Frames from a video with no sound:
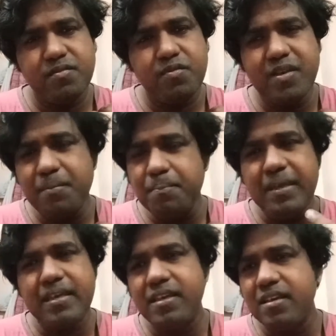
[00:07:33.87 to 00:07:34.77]
we are
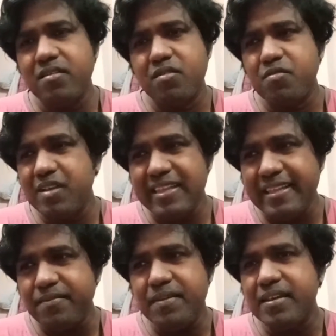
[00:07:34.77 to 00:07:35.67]
making or we are
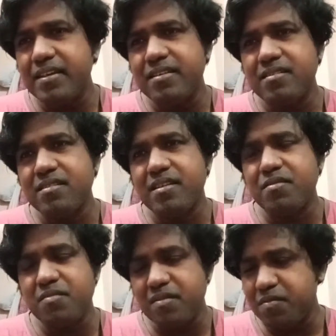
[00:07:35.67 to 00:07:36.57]
living in,
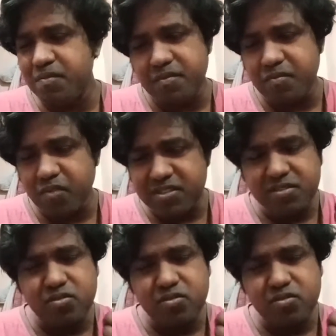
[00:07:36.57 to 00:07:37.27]
and in what